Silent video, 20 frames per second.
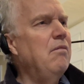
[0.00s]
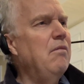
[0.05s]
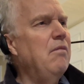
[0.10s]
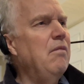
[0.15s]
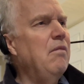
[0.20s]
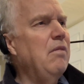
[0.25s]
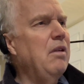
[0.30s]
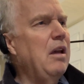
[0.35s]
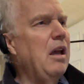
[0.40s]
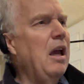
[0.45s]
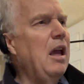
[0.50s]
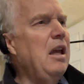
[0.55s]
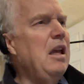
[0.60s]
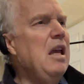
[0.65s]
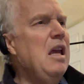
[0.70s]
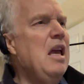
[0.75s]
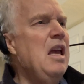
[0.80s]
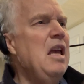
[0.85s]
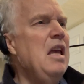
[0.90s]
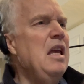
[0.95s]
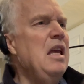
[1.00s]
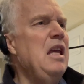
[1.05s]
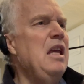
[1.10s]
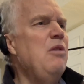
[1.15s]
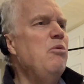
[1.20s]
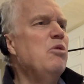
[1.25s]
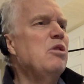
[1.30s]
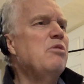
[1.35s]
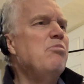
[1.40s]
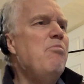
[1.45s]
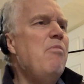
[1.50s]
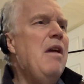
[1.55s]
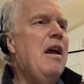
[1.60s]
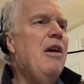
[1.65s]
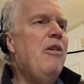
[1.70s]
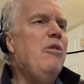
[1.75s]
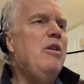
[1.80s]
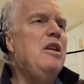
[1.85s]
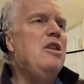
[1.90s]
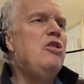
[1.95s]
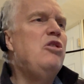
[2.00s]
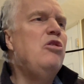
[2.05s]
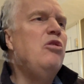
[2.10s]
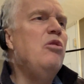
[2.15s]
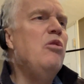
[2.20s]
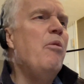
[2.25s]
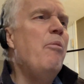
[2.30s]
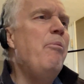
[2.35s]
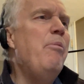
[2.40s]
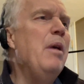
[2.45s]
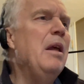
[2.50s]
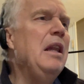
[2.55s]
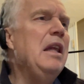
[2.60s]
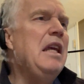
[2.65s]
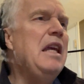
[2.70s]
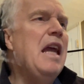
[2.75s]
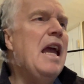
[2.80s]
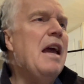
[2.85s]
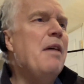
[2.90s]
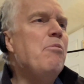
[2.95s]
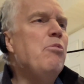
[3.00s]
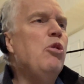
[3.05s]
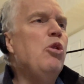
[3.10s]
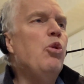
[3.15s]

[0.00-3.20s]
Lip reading: Okay. He was married to Billie M.